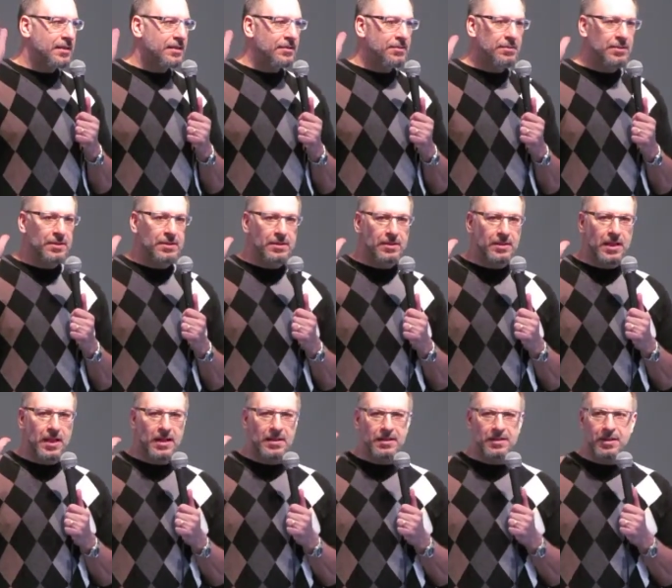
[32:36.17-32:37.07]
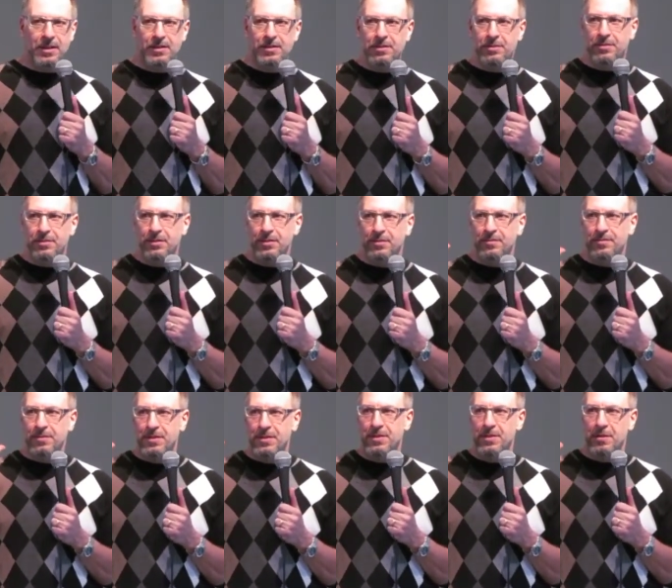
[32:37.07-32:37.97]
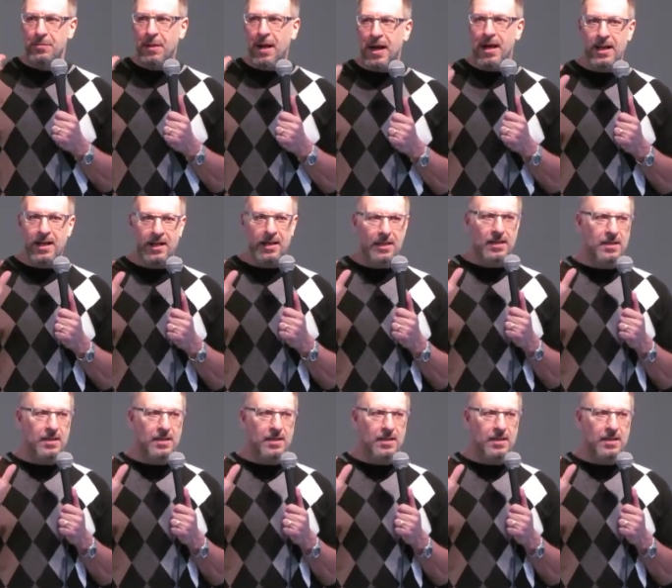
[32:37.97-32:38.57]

You want God to touch you in your physical body?